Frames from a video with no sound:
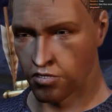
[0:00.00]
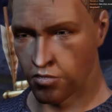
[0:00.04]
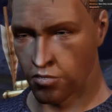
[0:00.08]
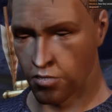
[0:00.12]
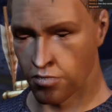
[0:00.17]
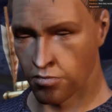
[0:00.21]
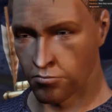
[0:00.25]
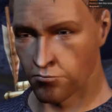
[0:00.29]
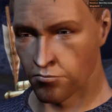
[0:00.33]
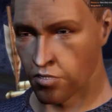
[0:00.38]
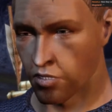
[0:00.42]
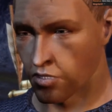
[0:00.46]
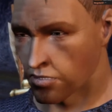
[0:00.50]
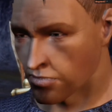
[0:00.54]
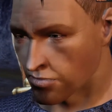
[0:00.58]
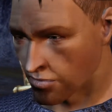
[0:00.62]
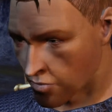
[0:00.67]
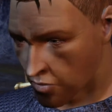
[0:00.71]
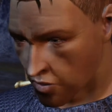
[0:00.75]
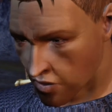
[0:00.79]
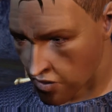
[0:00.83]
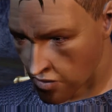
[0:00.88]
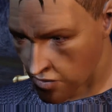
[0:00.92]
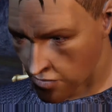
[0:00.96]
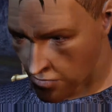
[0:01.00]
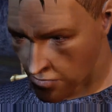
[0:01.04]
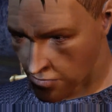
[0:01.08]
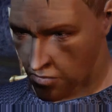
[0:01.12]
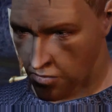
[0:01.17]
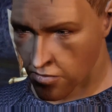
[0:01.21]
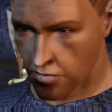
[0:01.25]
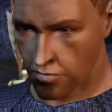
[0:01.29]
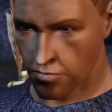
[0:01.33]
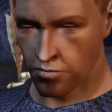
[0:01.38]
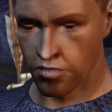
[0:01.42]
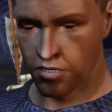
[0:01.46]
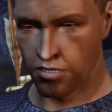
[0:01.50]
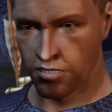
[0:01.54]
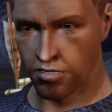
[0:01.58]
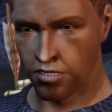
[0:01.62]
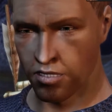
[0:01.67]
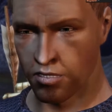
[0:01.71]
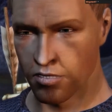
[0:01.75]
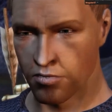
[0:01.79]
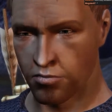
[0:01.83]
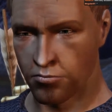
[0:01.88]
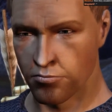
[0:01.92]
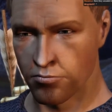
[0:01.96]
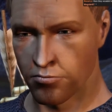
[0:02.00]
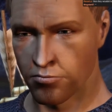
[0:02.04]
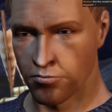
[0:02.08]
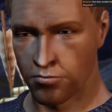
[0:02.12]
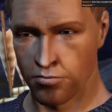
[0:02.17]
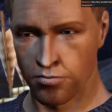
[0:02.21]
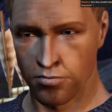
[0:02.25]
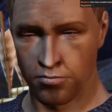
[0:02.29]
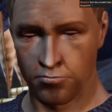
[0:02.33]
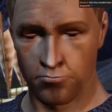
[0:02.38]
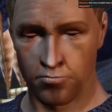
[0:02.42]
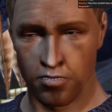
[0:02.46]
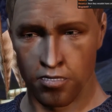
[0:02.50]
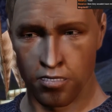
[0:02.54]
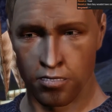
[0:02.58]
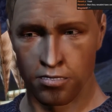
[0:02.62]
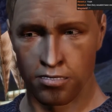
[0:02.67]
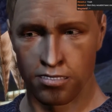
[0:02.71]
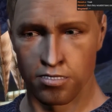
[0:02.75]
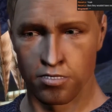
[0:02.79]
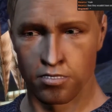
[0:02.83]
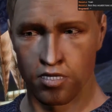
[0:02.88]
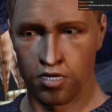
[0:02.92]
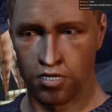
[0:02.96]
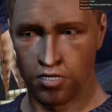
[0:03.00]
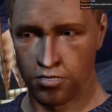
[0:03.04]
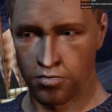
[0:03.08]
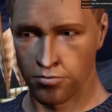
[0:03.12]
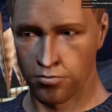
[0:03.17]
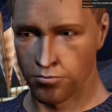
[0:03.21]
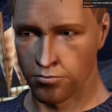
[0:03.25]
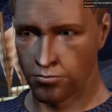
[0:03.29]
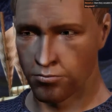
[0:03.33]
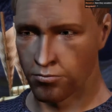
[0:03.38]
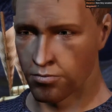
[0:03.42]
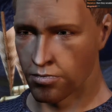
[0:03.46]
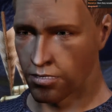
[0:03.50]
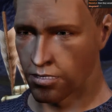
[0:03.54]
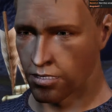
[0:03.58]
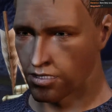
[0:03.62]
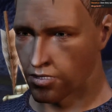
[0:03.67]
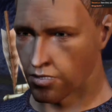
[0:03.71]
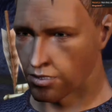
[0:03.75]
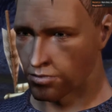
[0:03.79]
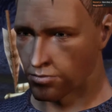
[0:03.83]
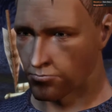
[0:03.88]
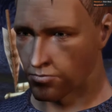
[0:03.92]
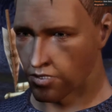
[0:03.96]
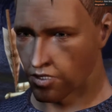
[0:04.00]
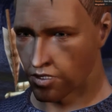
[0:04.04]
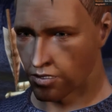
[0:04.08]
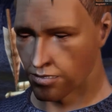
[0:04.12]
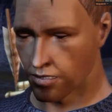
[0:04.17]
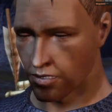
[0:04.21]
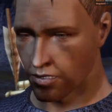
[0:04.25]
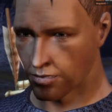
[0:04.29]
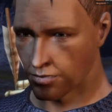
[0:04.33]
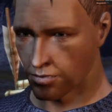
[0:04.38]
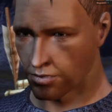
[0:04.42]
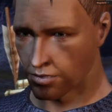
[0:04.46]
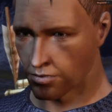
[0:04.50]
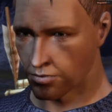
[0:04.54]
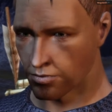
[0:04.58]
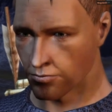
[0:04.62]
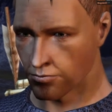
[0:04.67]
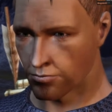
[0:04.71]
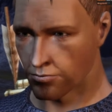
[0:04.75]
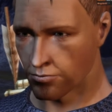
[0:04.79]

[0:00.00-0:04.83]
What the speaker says: I shouldn't forget what Loghain did. Come on, let's go. I think I'm done talking.